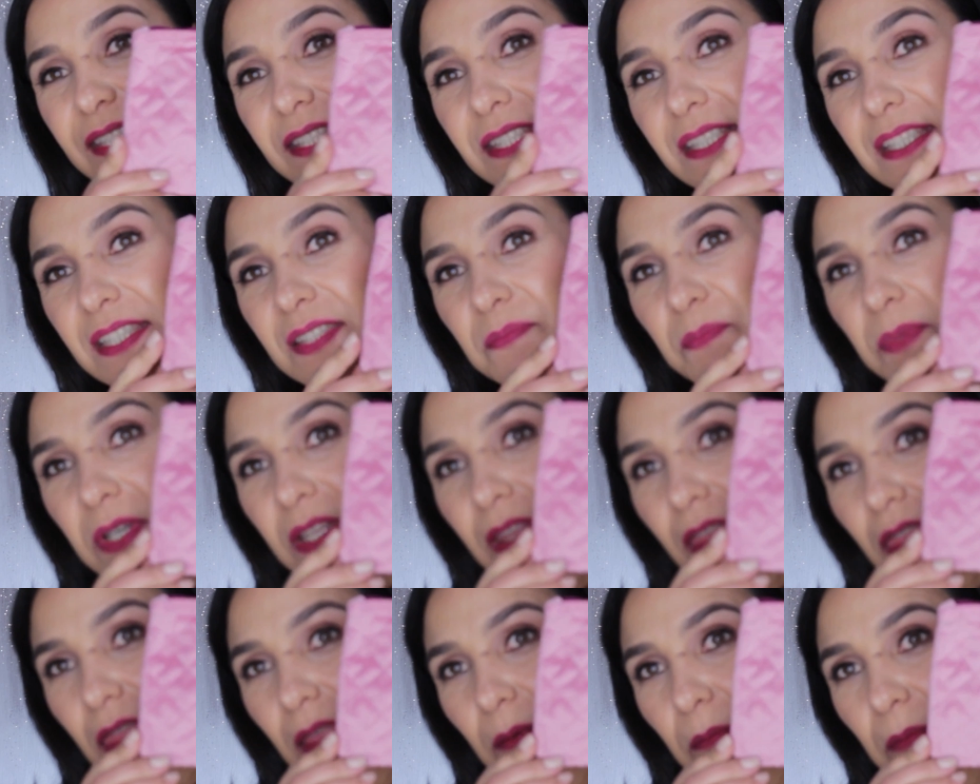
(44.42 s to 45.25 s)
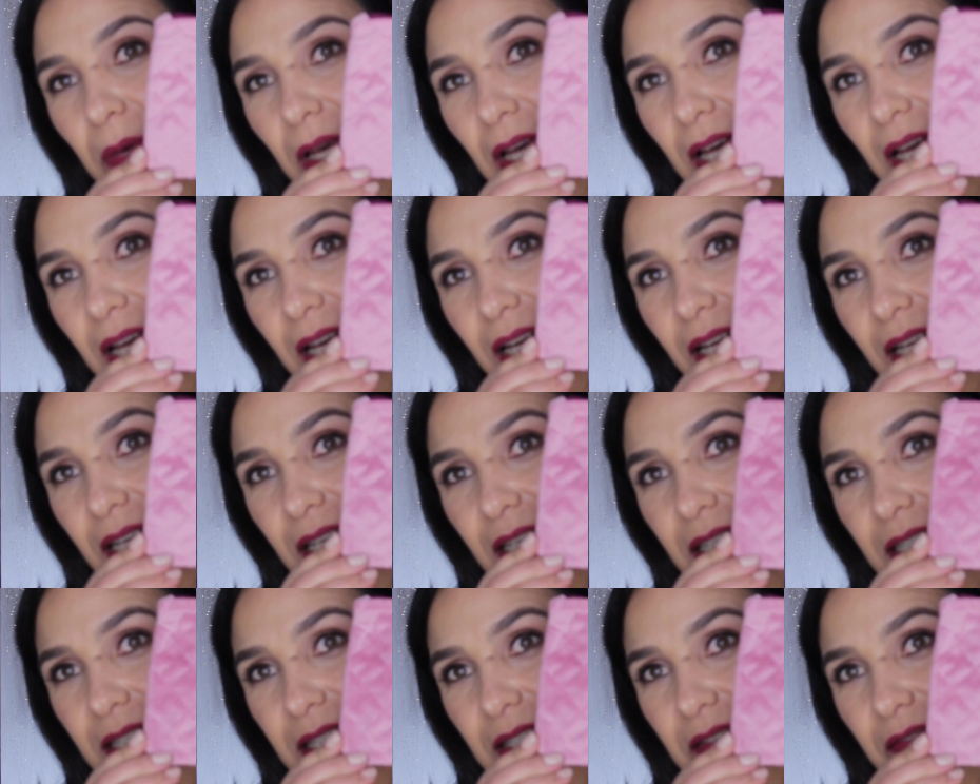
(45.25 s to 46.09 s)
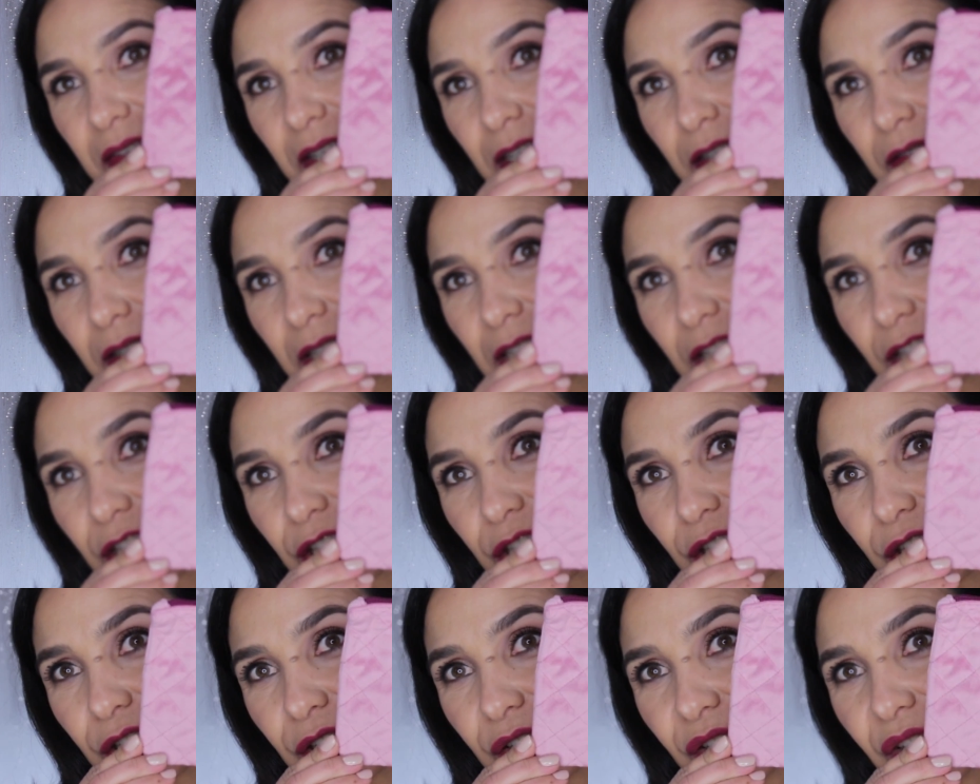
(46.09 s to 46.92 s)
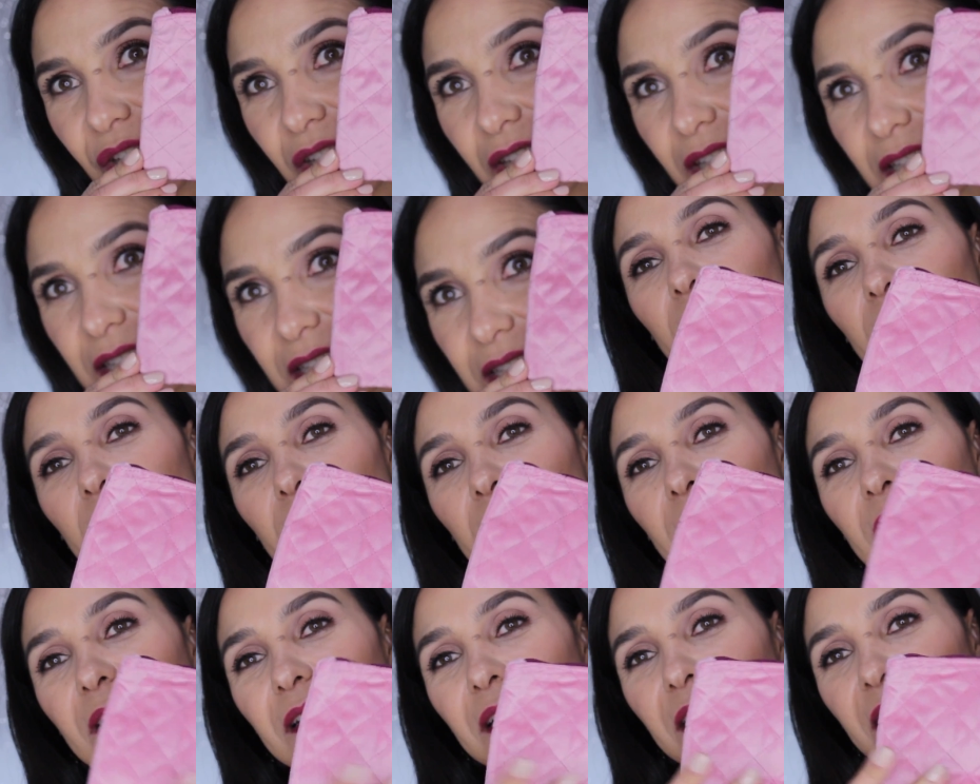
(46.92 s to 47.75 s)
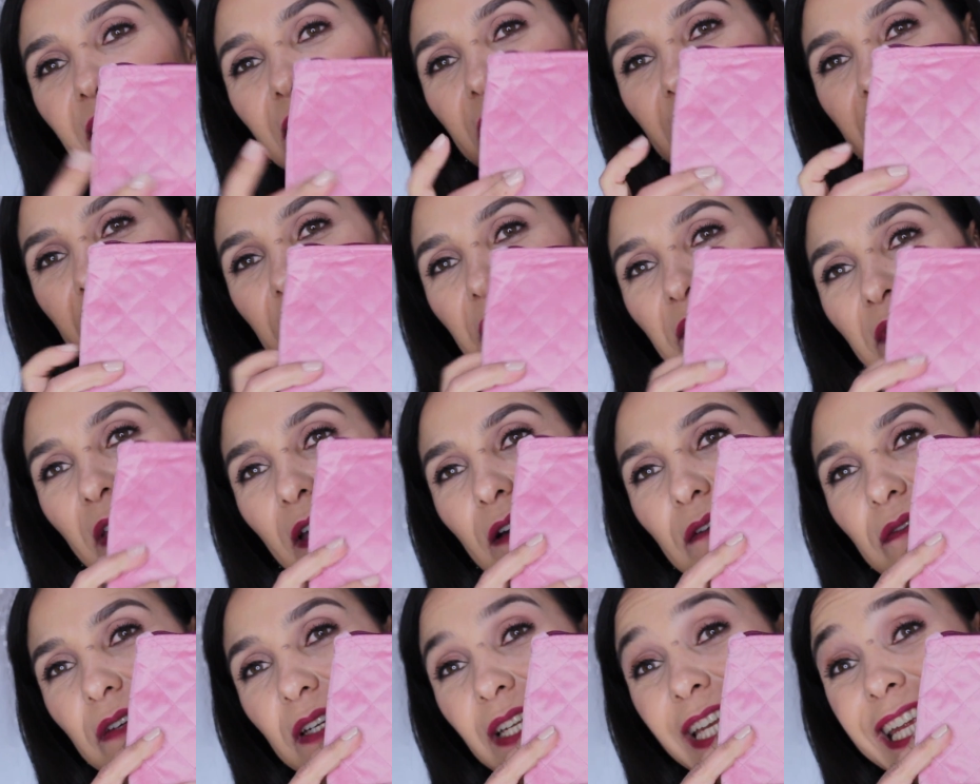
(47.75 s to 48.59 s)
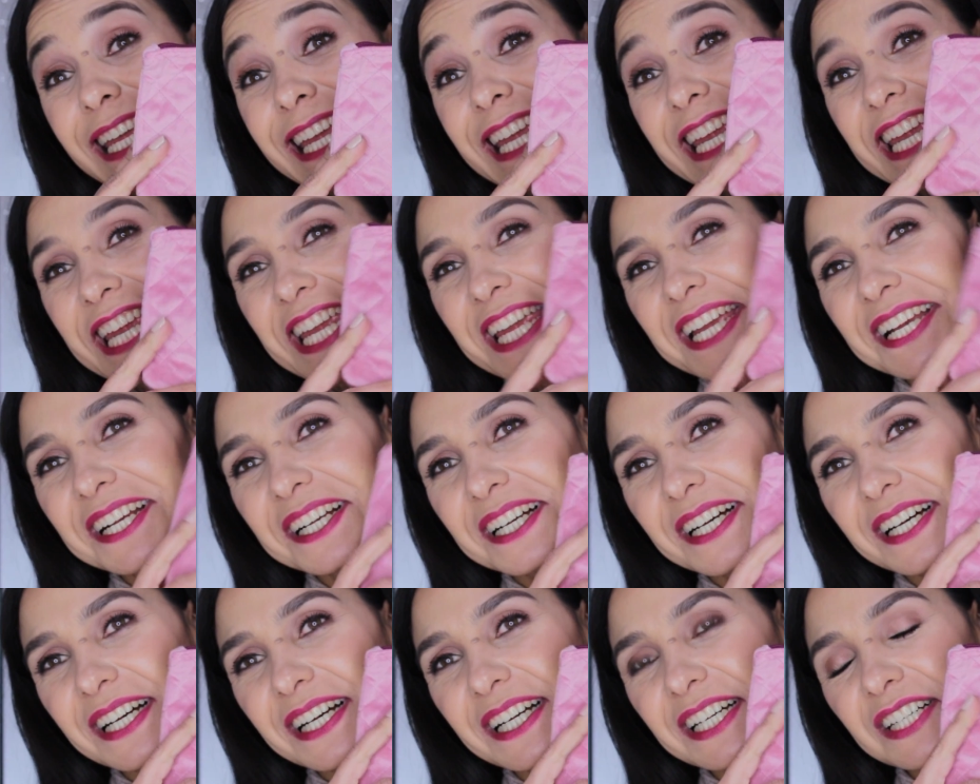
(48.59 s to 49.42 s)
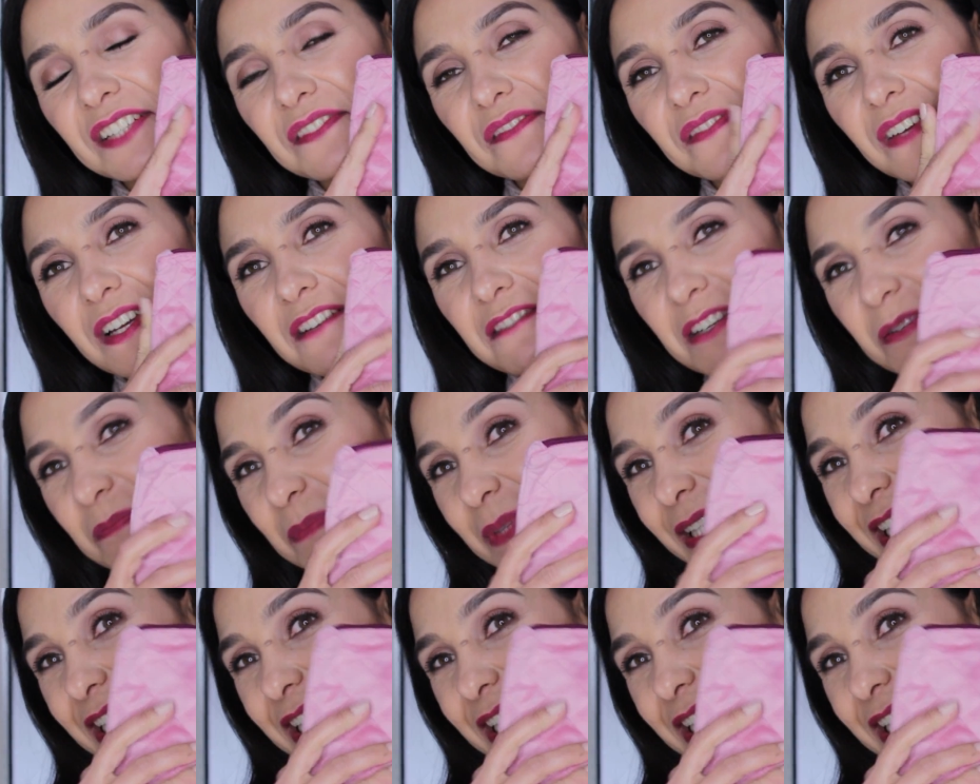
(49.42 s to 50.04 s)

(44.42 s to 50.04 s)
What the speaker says: this month the bag is very cute. It's velvety, very